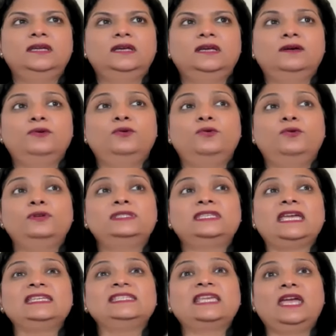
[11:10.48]
who is
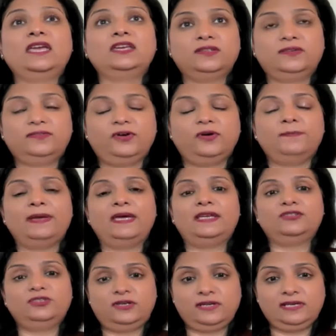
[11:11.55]
executive or
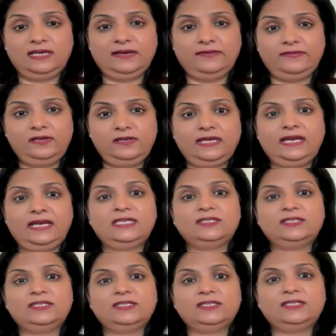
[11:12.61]
managerial level and has
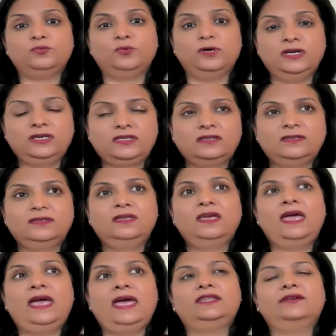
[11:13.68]
worked
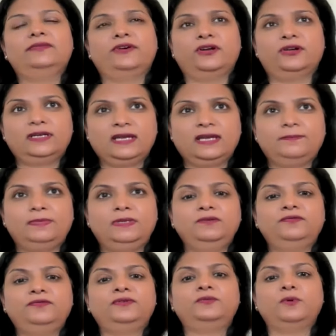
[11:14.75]
at the foreign company
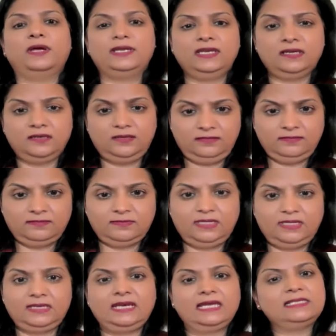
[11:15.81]
for 1 year
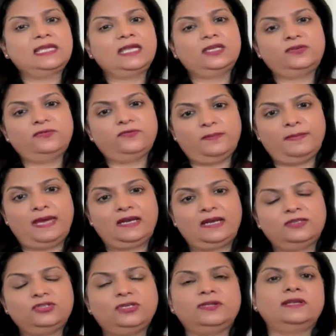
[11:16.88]
in an executive or
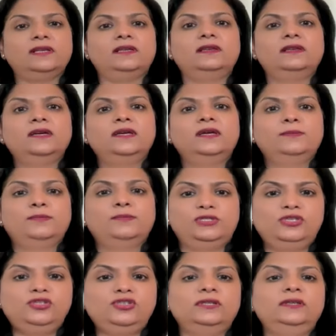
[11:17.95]
managerial
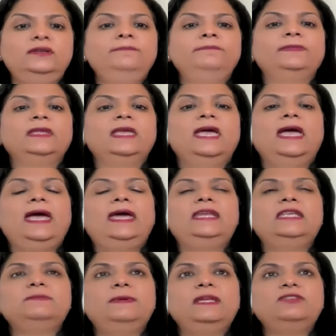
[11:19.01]
position and
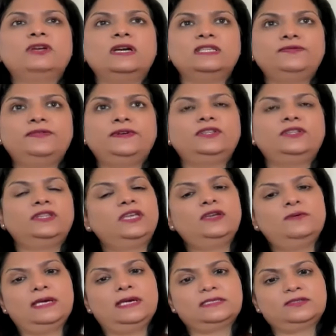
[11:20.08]
is being transferred to the
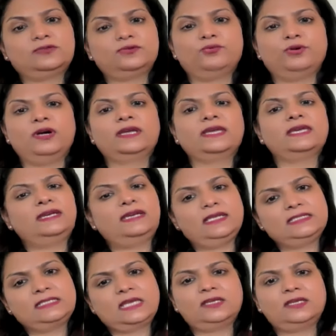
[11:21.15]
US to work in an
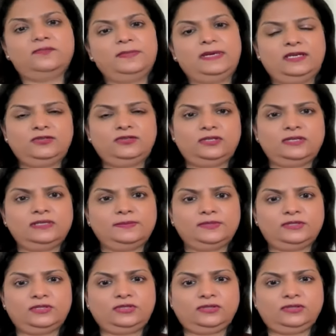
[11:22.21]
executive managerial
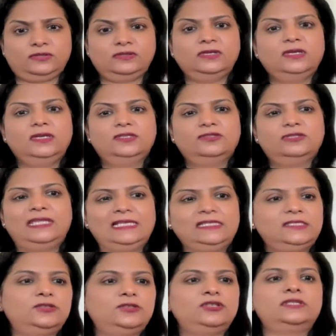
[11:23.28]
position. So that's
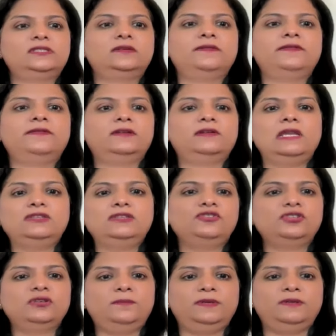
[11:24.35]
the gist of it.
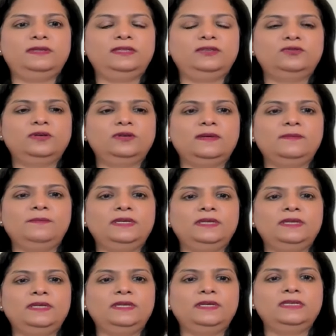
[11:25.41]
Relationship between the two
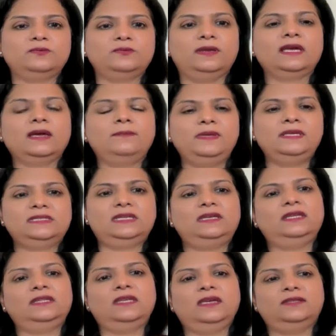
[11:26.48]
companies, one company sending
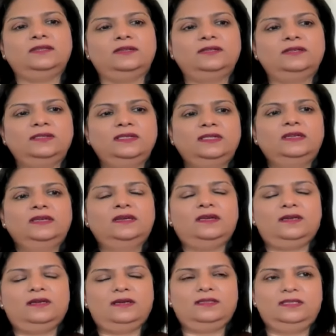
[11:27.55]

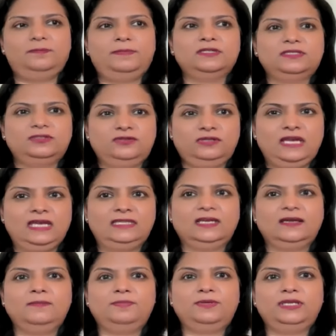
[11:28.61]
the person to the other
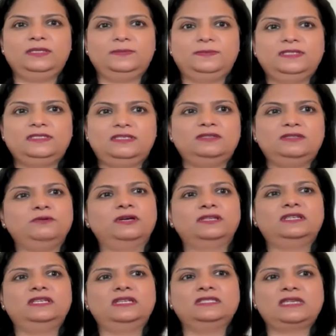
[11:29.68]
company, the person has worked
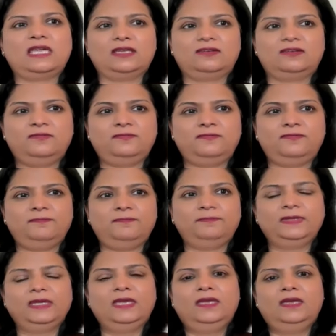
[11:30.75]
in an executive
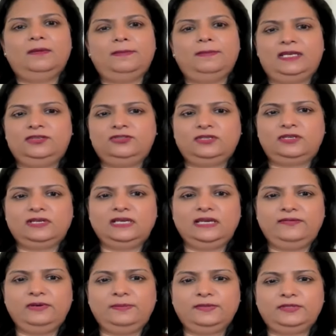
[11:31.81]
managerial
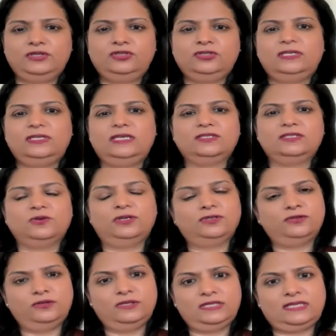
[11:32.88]
level position and is going to
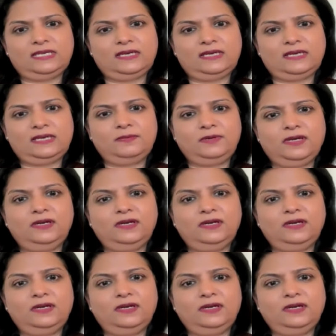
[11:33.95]
do the same here.